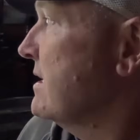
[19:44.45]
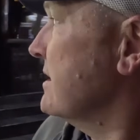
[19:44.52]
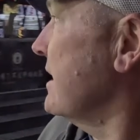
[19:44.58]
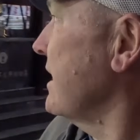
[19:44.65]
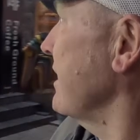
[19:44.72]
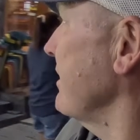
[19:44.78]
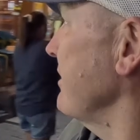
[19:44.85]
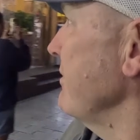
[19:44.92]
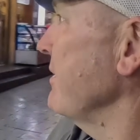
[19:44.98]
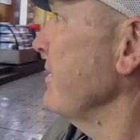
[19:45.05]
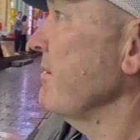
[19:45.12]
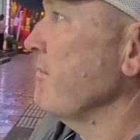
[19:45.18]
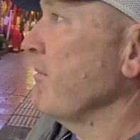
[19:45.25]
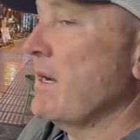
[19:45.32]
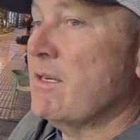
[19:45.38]
So
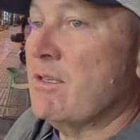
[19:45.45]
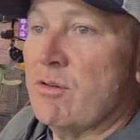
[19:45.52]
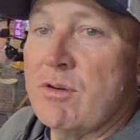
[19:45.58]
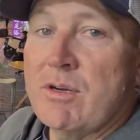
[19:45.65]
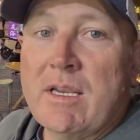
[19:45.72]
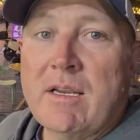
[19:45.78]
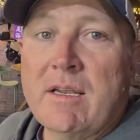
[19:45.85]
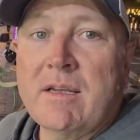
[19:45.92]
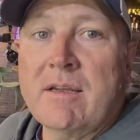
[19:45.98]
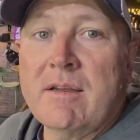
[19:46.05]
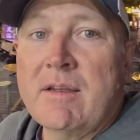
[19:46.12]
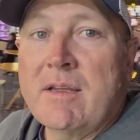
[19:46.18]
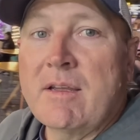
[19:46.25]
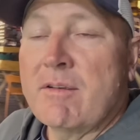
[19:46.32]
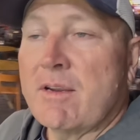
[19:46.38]
make sure you
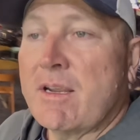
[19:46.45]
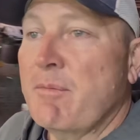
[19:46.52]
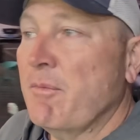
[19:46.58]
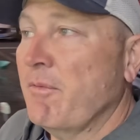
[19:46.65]
keep